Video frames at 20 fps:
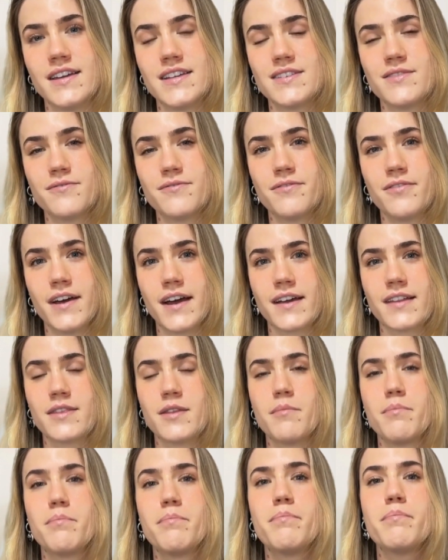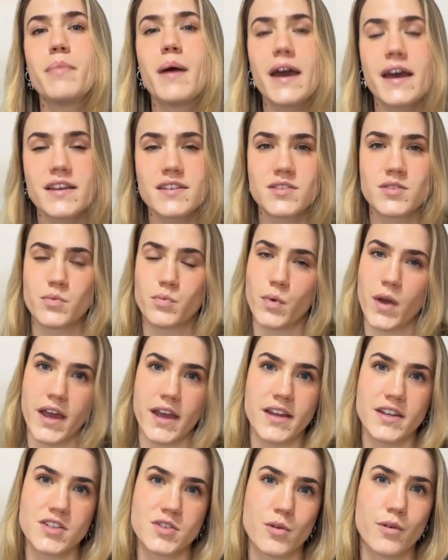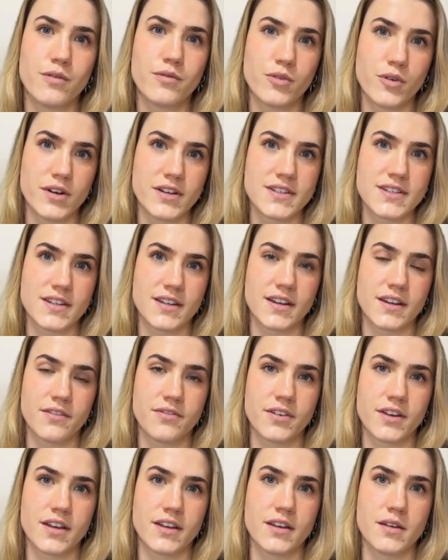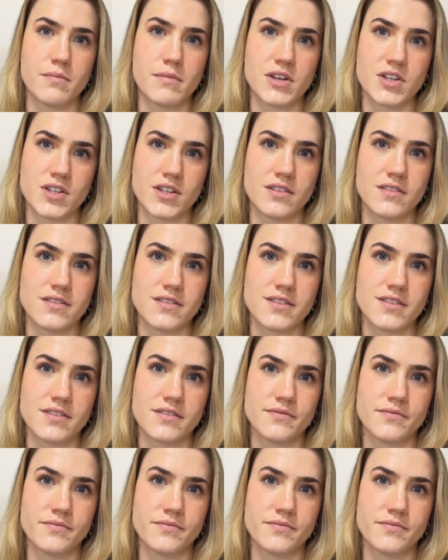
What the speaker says: is in fact the best way to avoid significant emissions.